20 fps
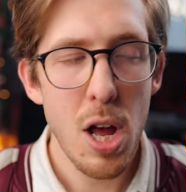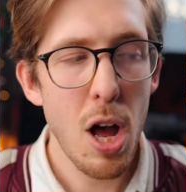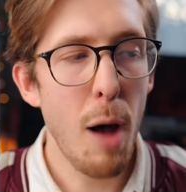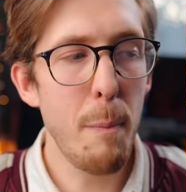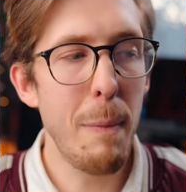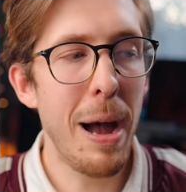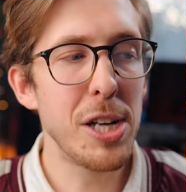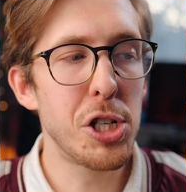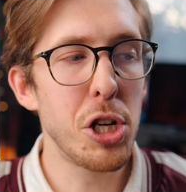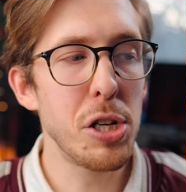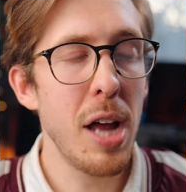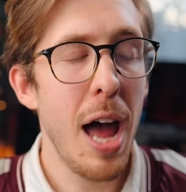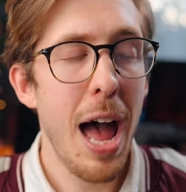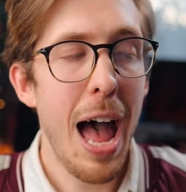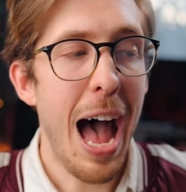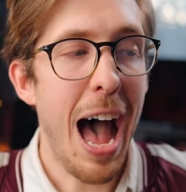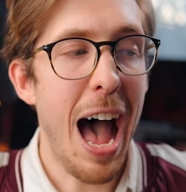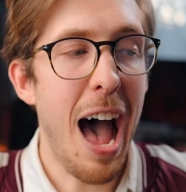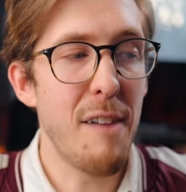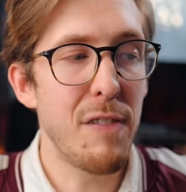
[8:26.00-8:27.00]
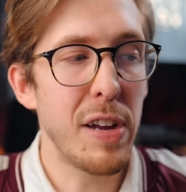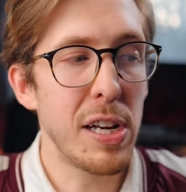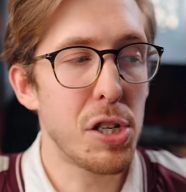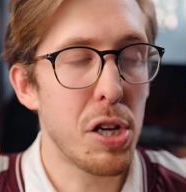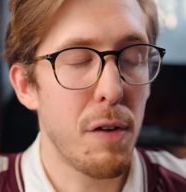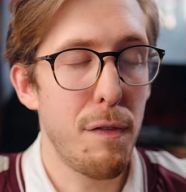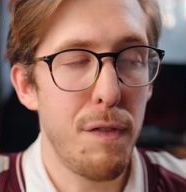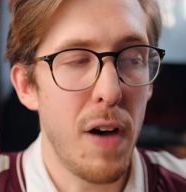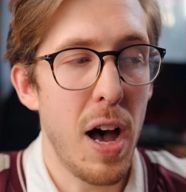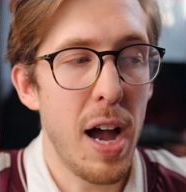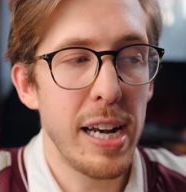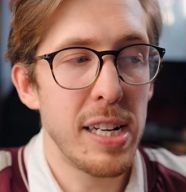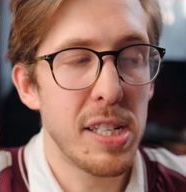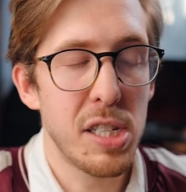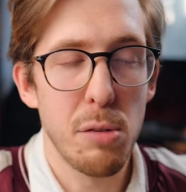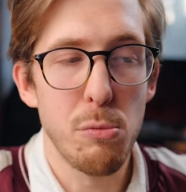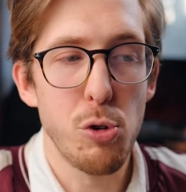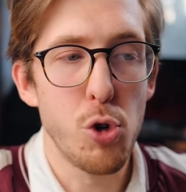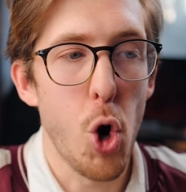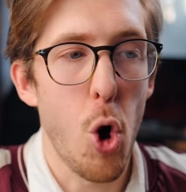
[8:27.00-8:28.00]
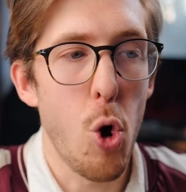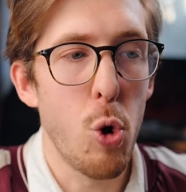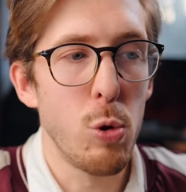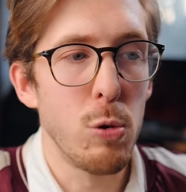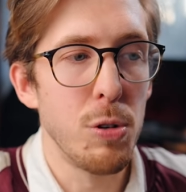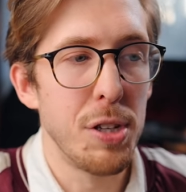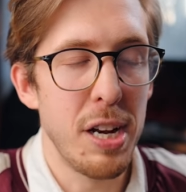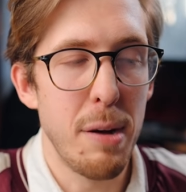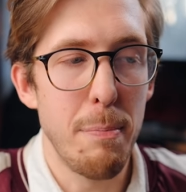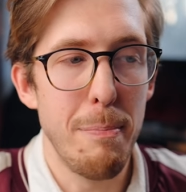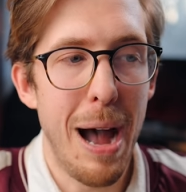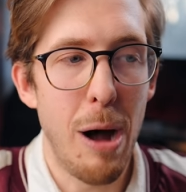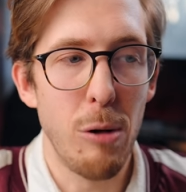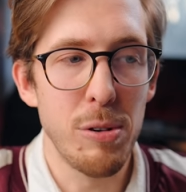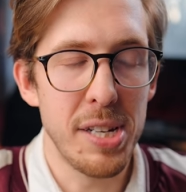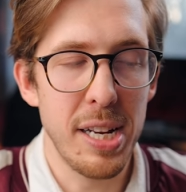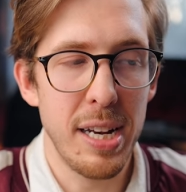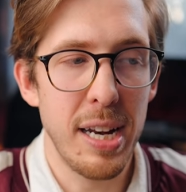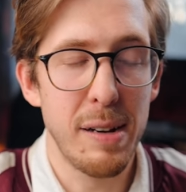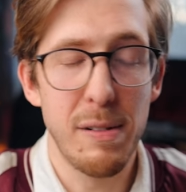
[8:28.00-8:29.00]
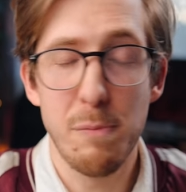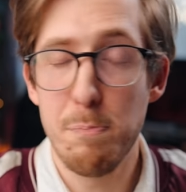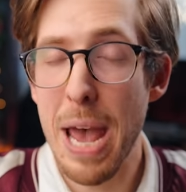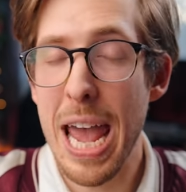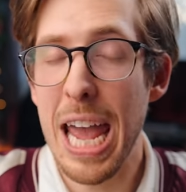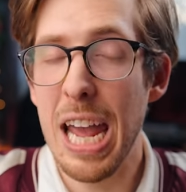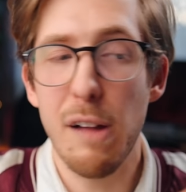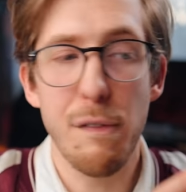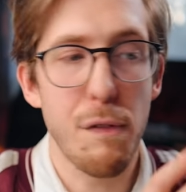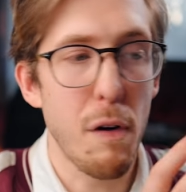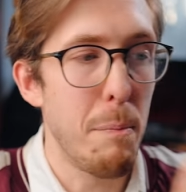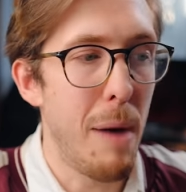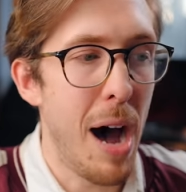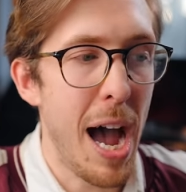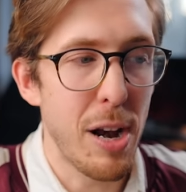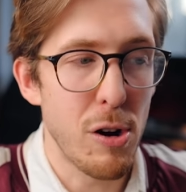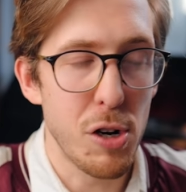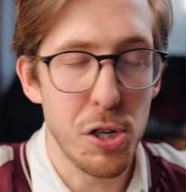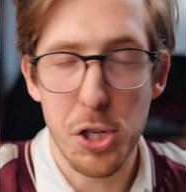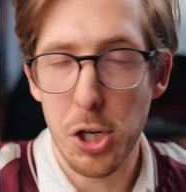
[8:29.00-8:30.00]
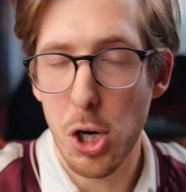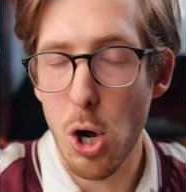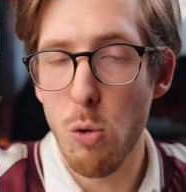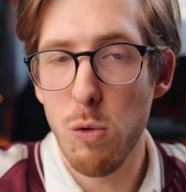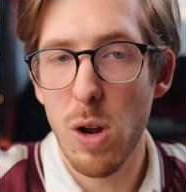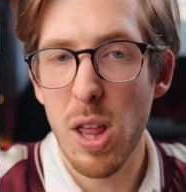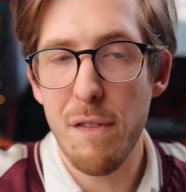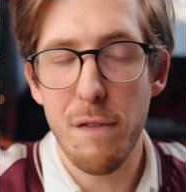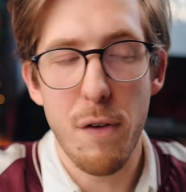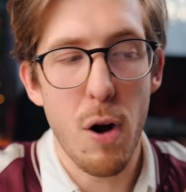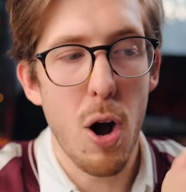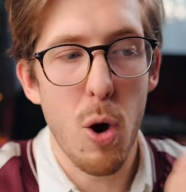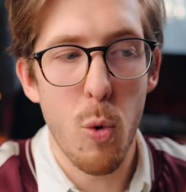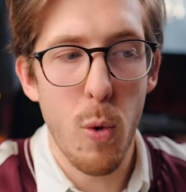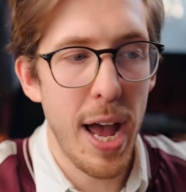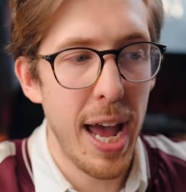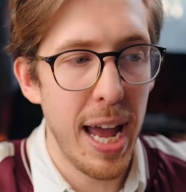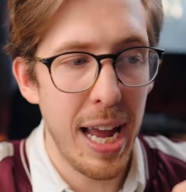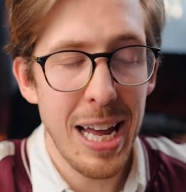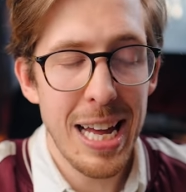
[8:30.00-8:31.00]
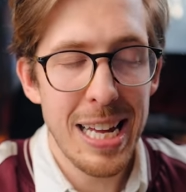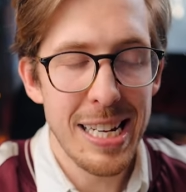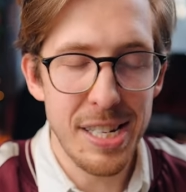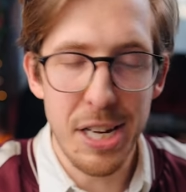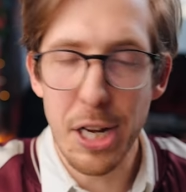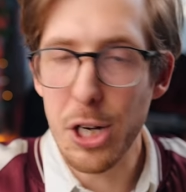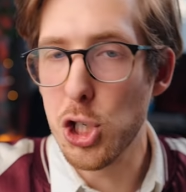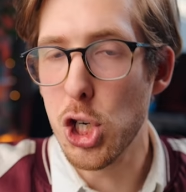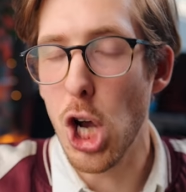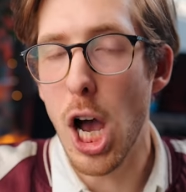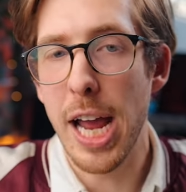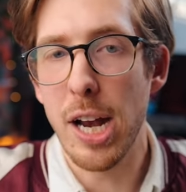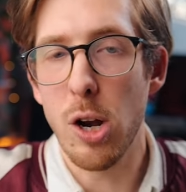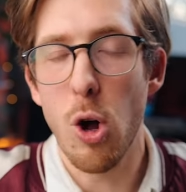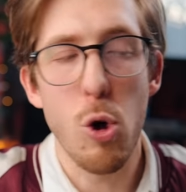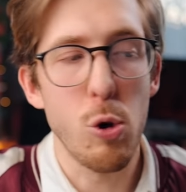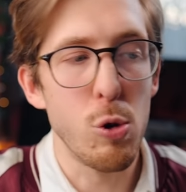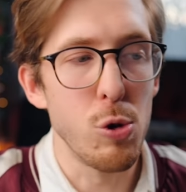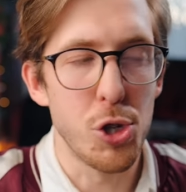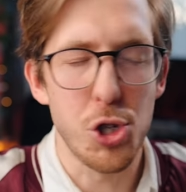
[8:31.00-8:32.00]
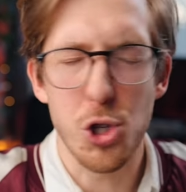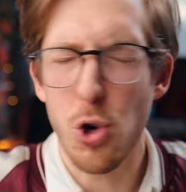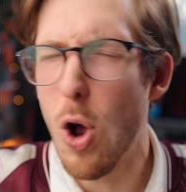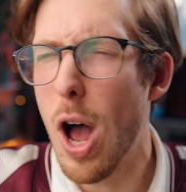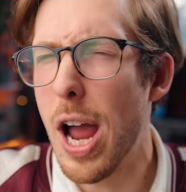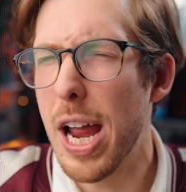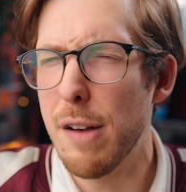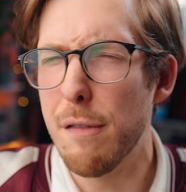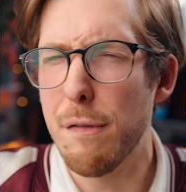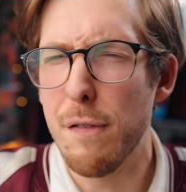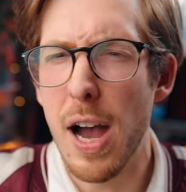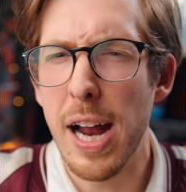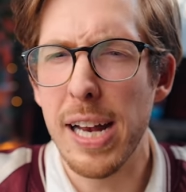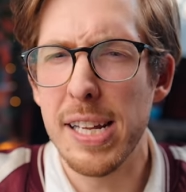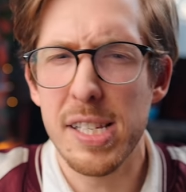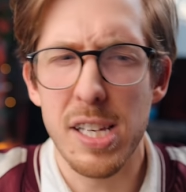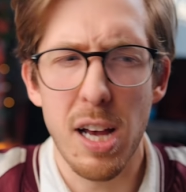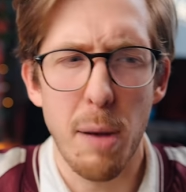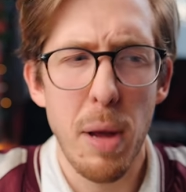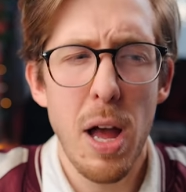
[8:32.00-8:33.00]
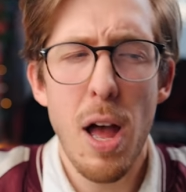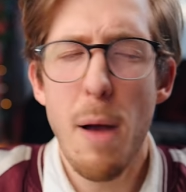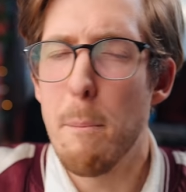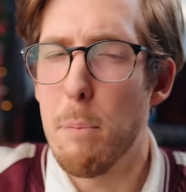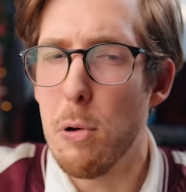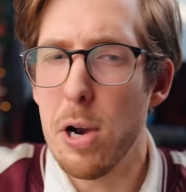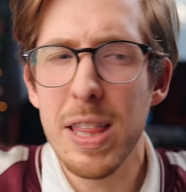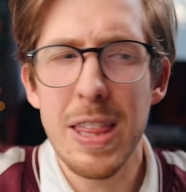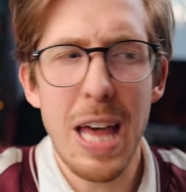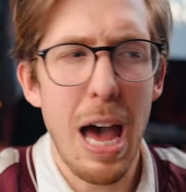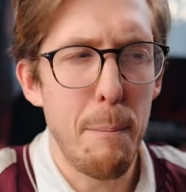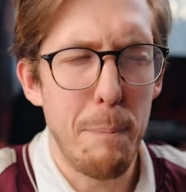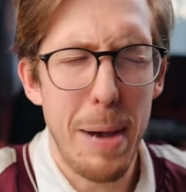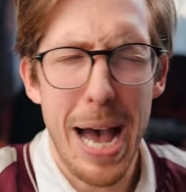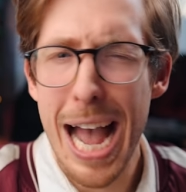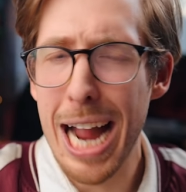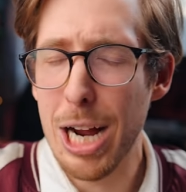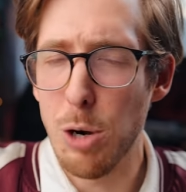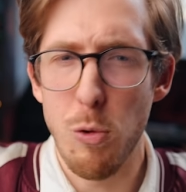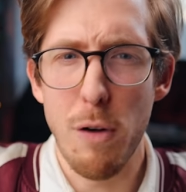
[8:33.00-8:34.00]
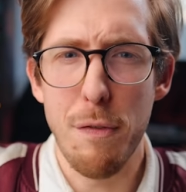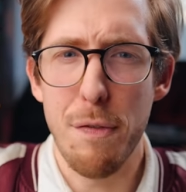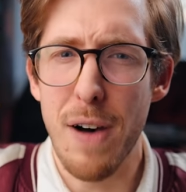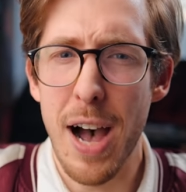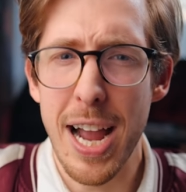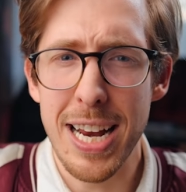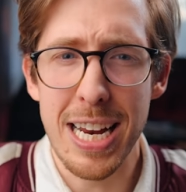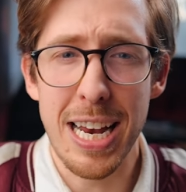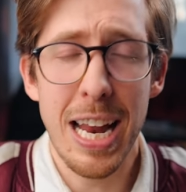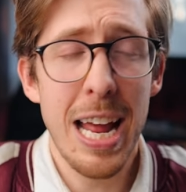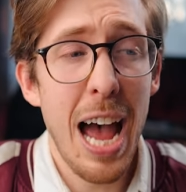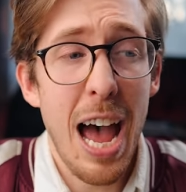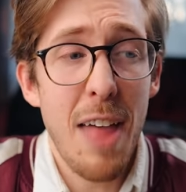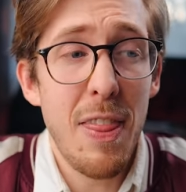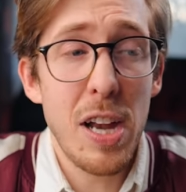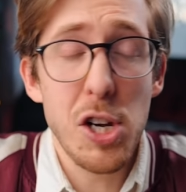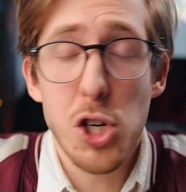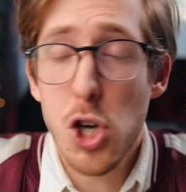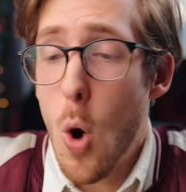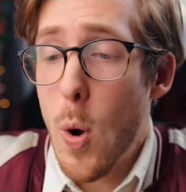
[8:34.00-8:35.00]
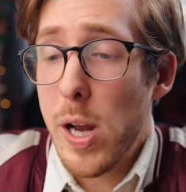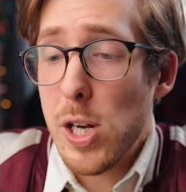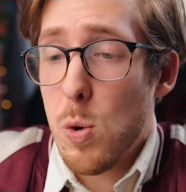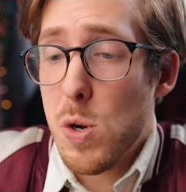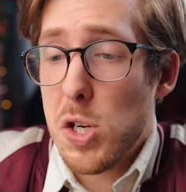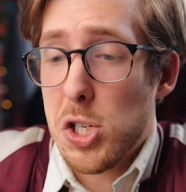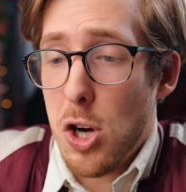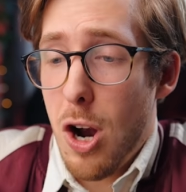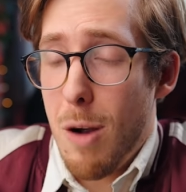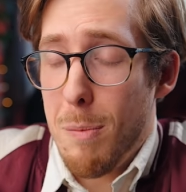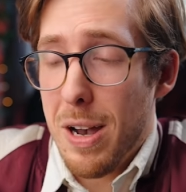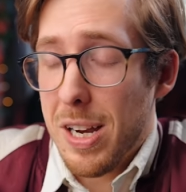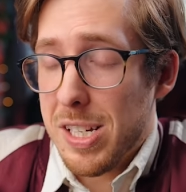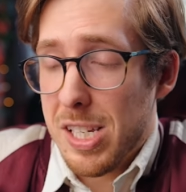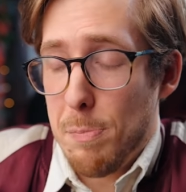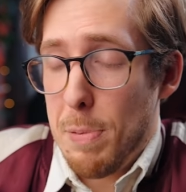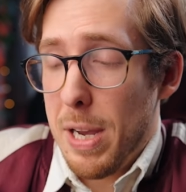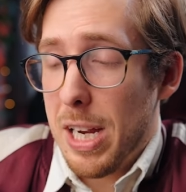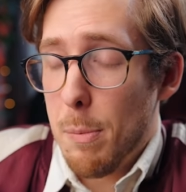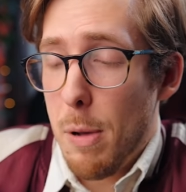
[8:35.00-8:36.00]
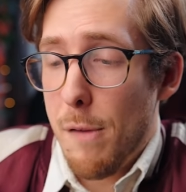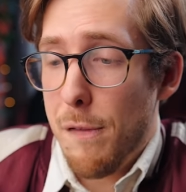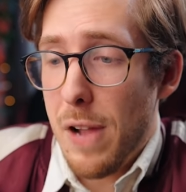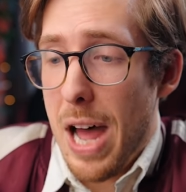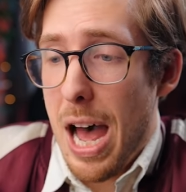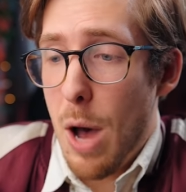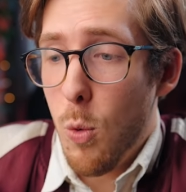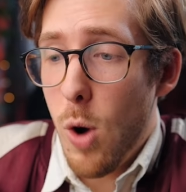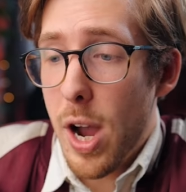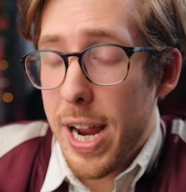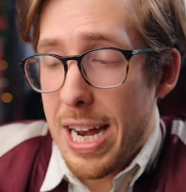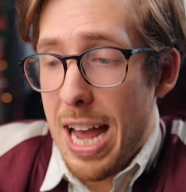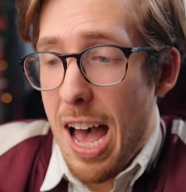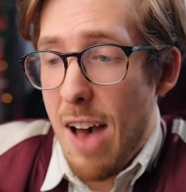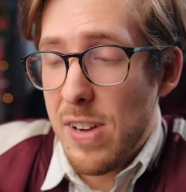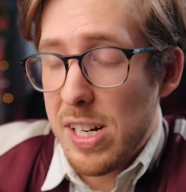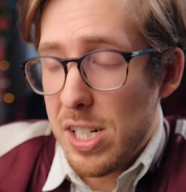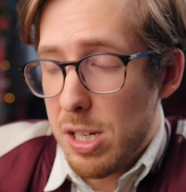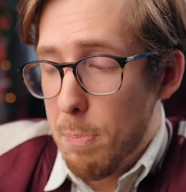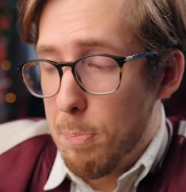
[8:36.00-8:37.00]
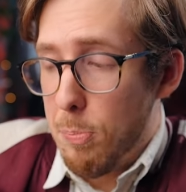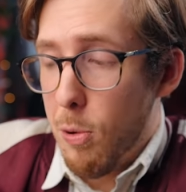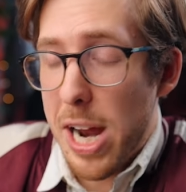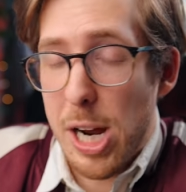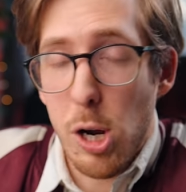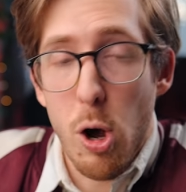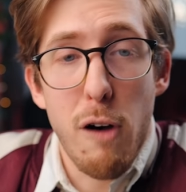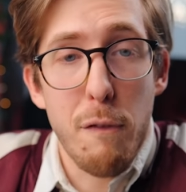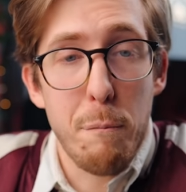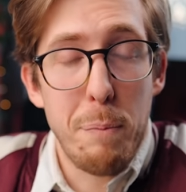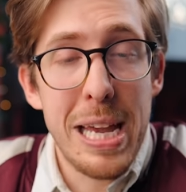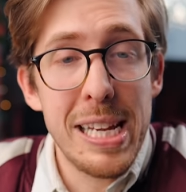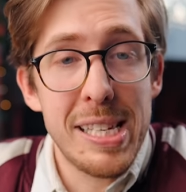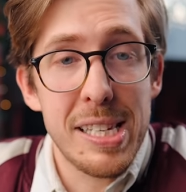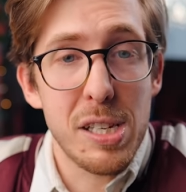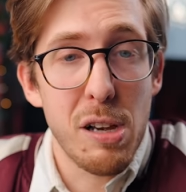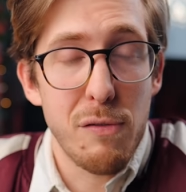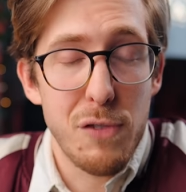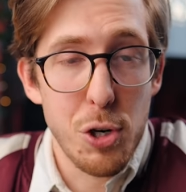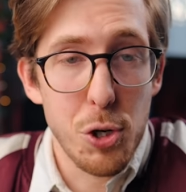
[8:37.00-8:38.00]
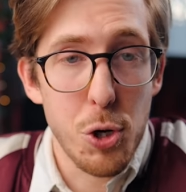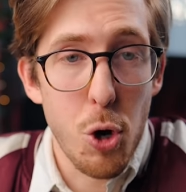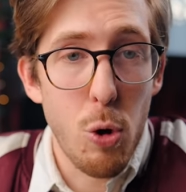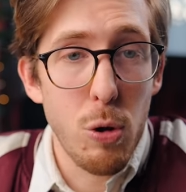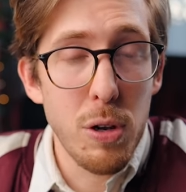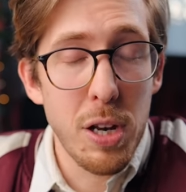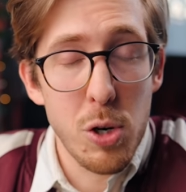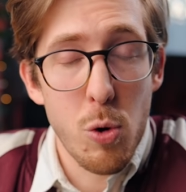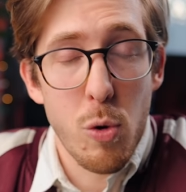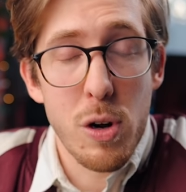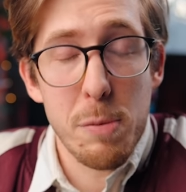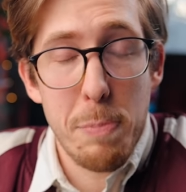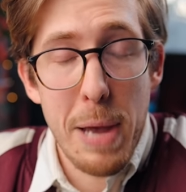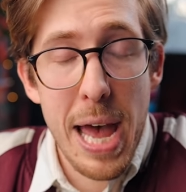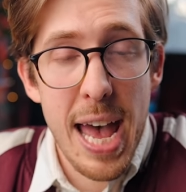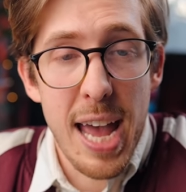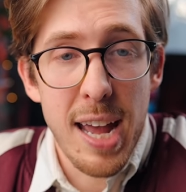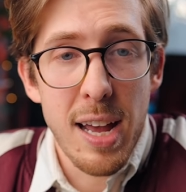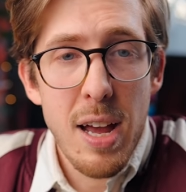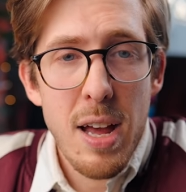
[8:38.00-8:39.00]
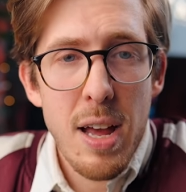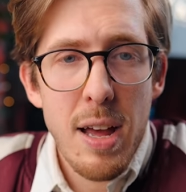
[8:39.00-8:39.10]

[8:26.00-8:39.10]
Imagine having to find some gold in a mountain and paying for miners to go really far away, dig giant holes, try and find some, bring that back, refine it, and then going to a Starbucks to pick up a flat white and having to break off pieces of your gold in order to pay.